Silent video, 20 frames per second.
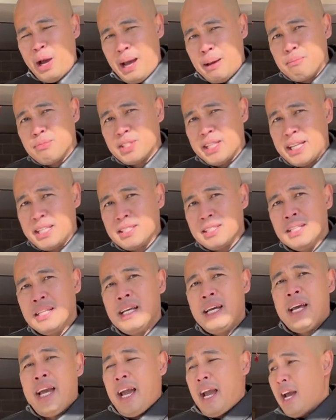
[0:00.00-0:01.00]
M6,
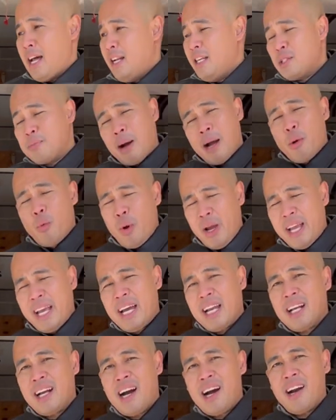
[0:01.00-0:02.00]
and it's my
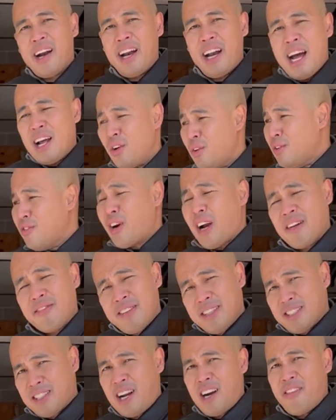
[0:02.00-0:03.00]
weekend car, and I don't drive
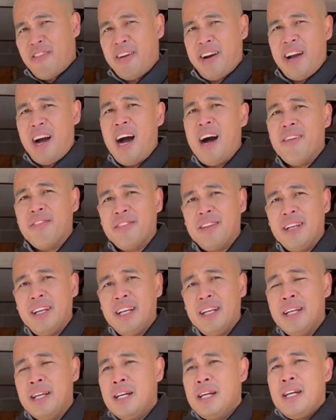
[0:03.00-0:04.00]
this car very often.